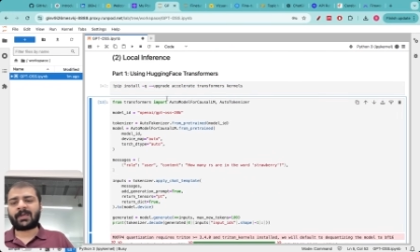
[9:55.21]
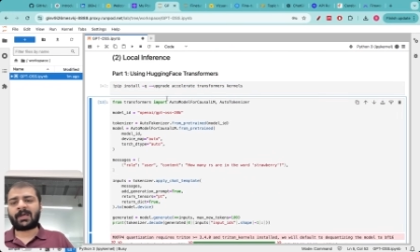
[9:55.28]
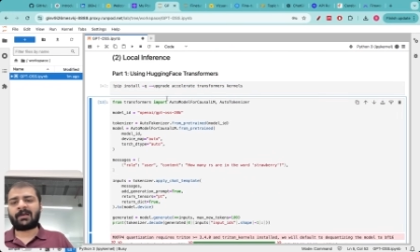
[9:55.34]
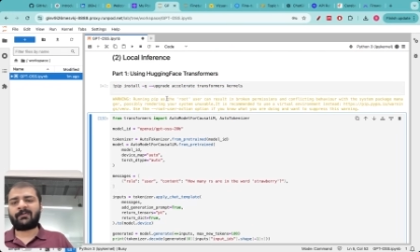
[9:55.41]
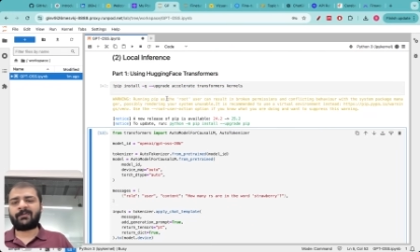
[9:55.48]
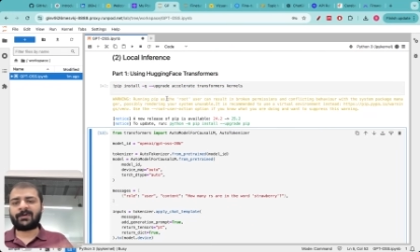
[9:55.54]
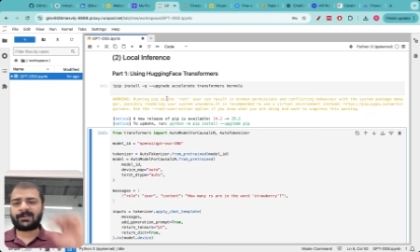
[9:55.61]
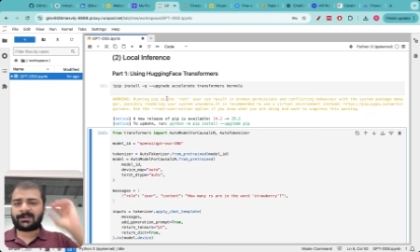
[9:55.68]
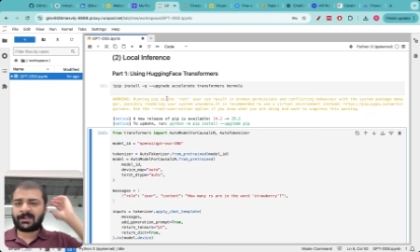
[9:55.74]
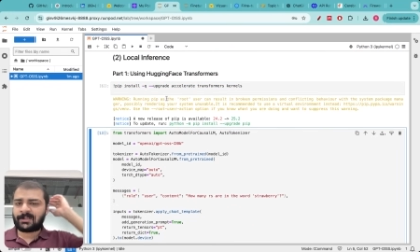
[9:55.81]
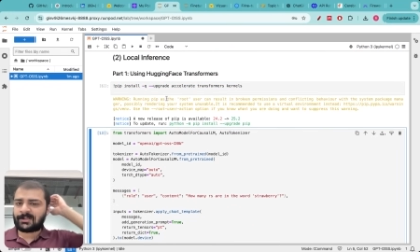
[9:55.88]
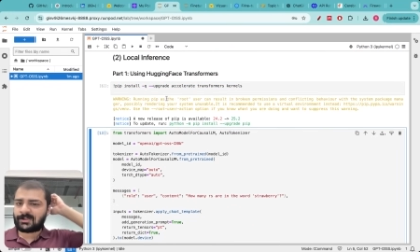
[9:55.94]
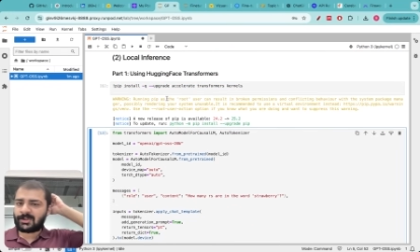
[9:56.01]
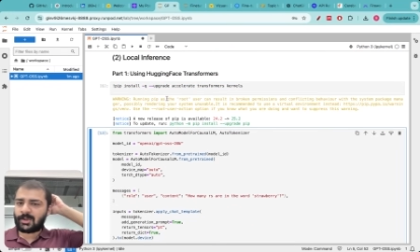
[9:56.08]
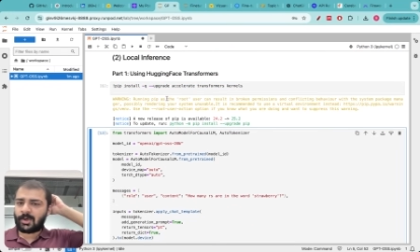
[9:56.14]
I'll first
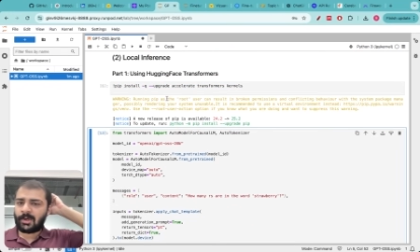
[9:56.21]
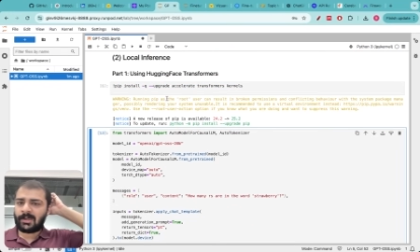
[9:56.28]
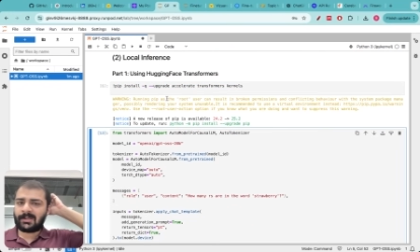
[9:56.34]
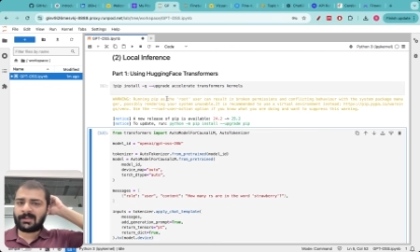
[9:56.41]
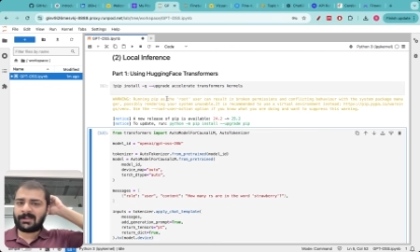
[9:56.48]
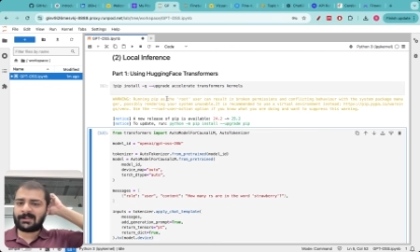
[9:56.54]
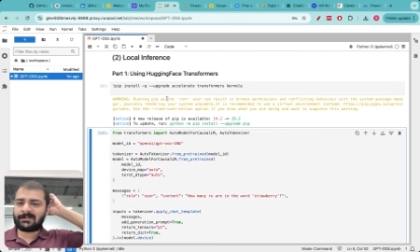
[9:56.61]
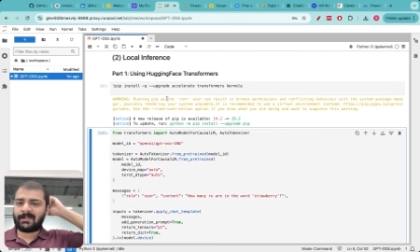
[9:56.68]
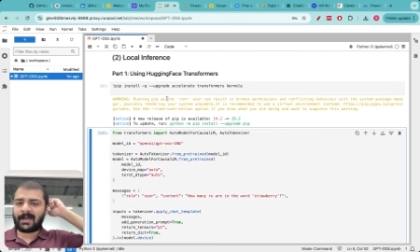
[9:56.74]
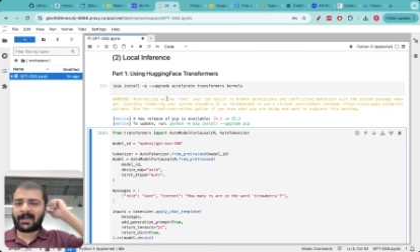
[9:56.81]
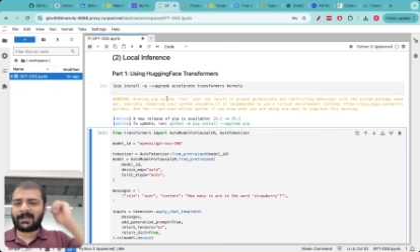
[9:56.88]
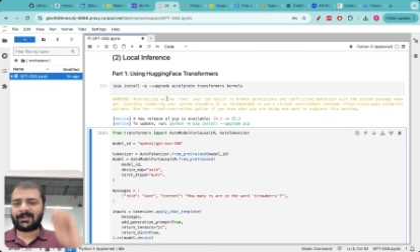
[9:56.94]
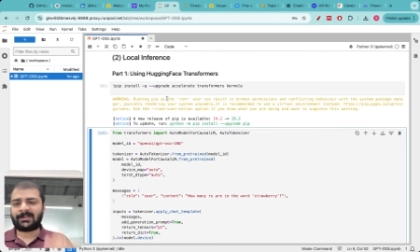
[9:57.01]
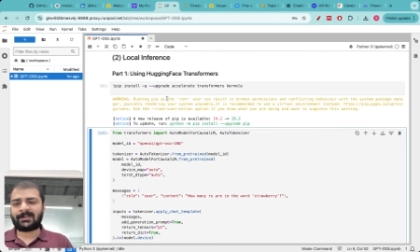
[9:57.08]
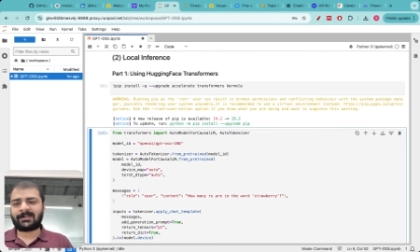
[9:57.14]
install these
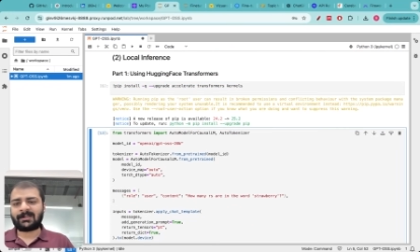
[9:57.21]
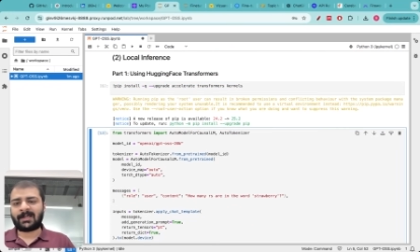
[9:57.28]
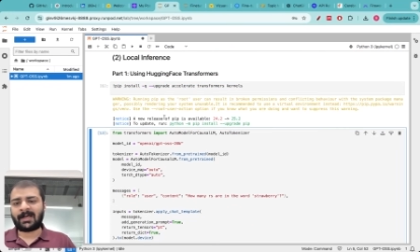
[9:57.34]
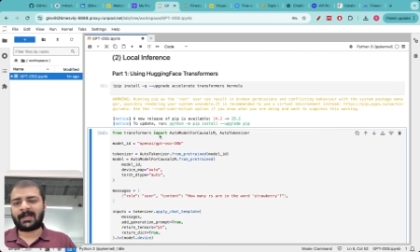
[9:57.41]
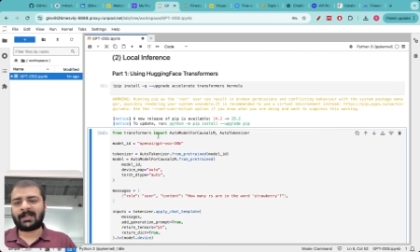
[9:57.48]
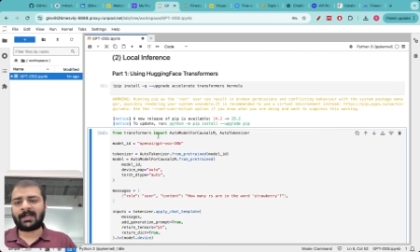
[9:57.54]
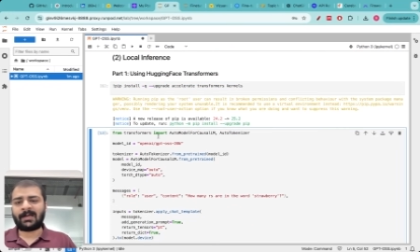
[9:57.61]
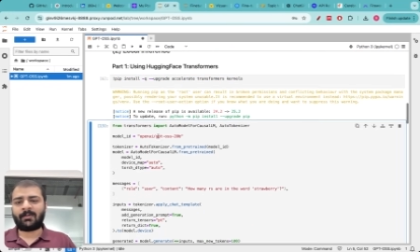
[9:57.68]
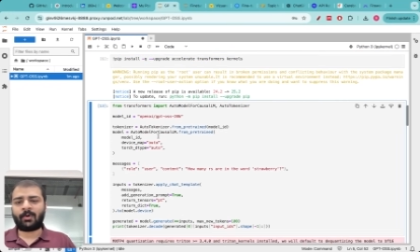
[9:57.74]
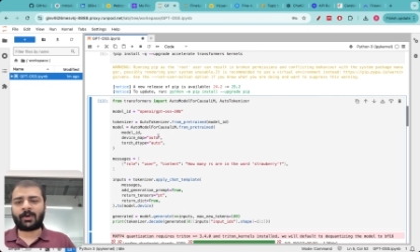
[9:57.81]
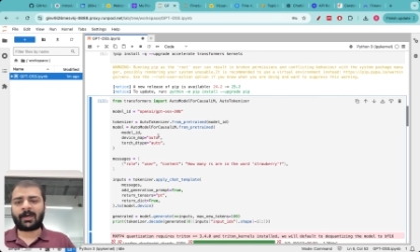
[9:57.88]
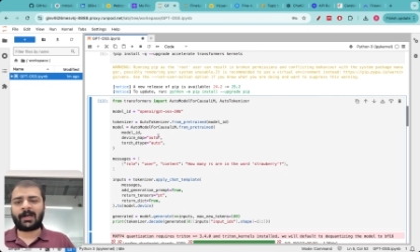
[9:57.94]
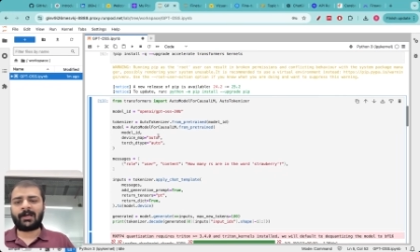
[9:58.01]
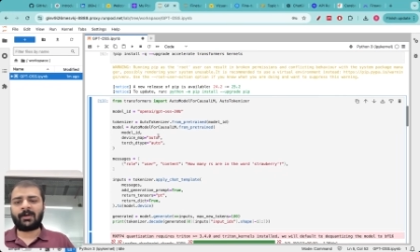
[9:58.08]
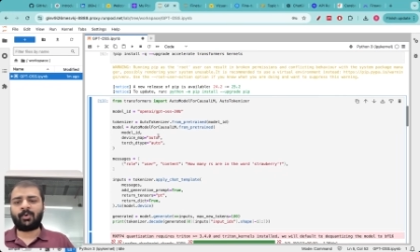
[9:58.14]
packages and then
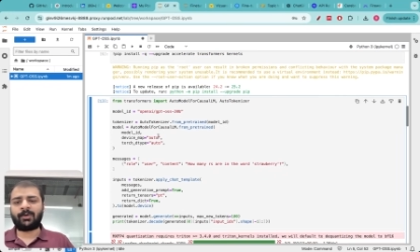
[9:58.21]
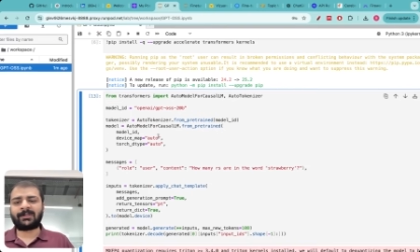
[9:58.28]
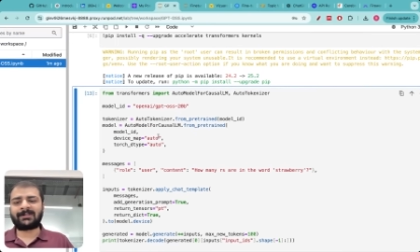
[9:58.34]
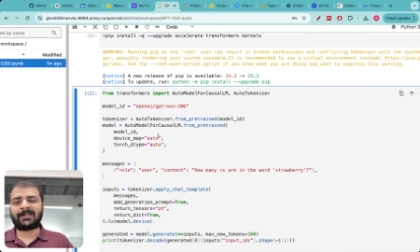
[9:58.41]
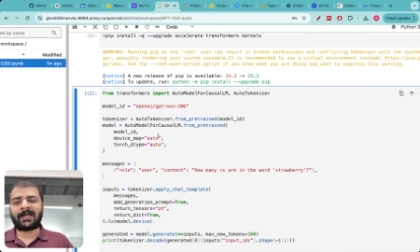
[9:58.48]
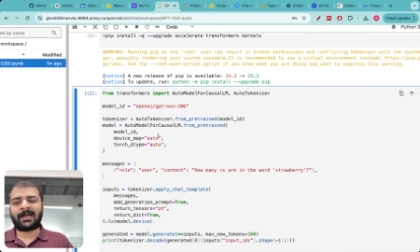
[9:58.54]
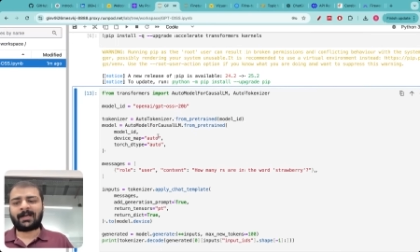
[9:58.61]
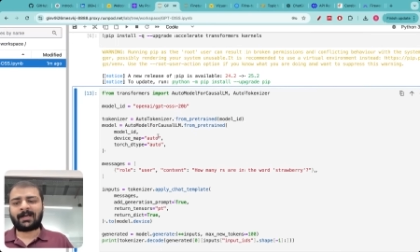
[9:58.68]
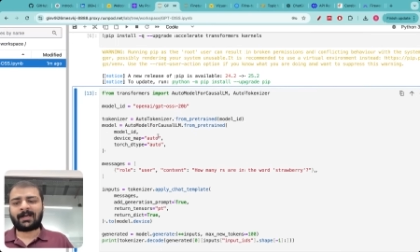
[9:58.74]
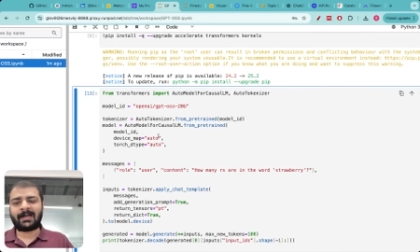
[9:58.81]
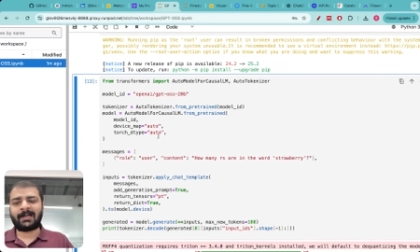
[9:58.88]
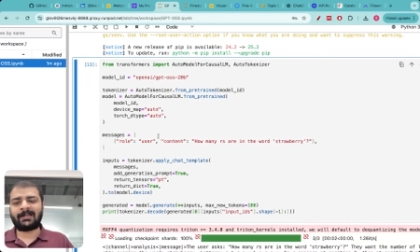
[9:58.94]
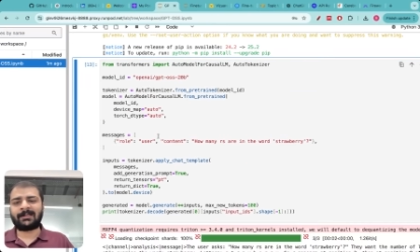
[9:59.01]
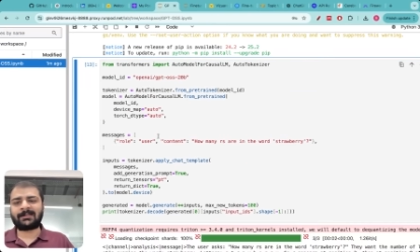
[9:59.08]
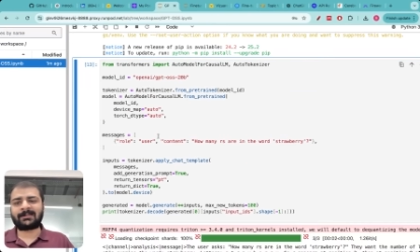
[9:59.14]
what I'll do is that
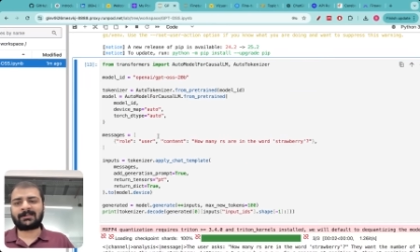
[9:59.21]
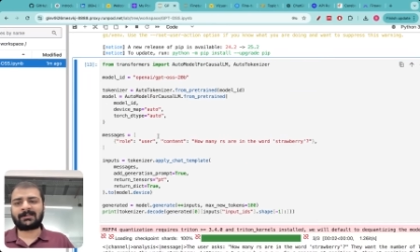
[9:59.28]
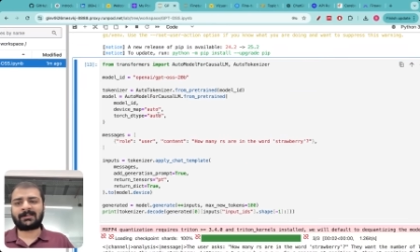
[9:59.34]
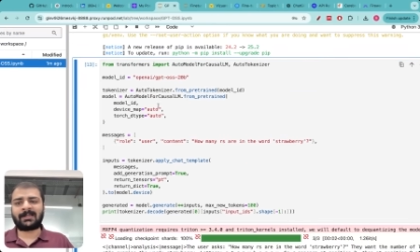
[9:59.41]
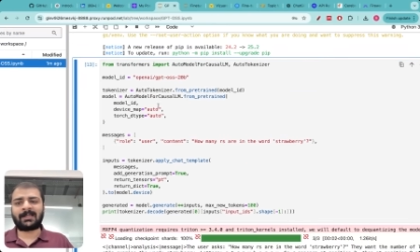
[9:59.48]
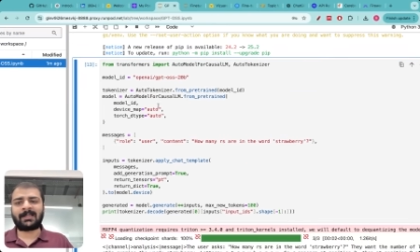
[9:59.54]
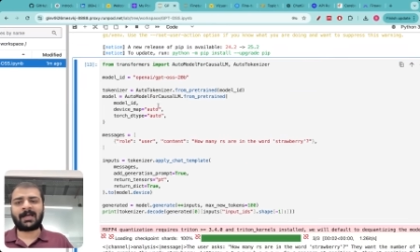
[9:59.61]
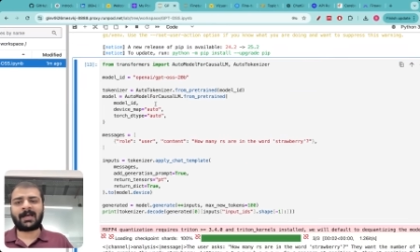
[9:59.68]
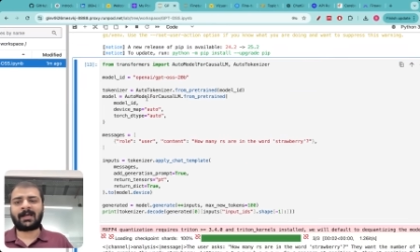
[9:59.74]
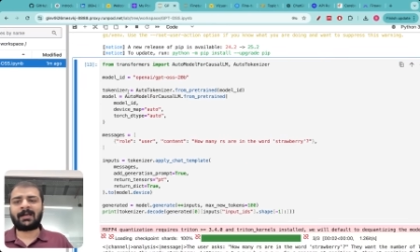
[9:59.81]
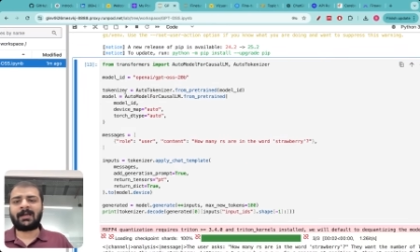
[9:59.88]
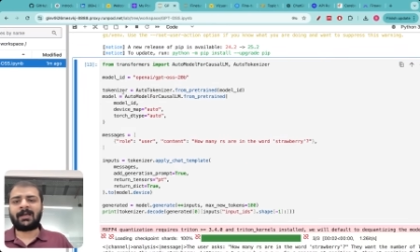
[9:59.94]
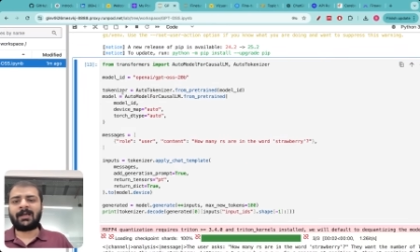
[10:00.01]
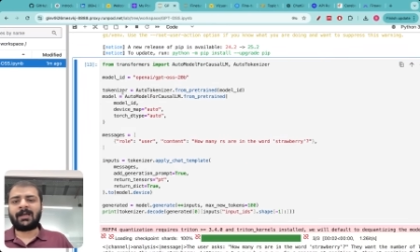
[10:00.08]
I'll just say that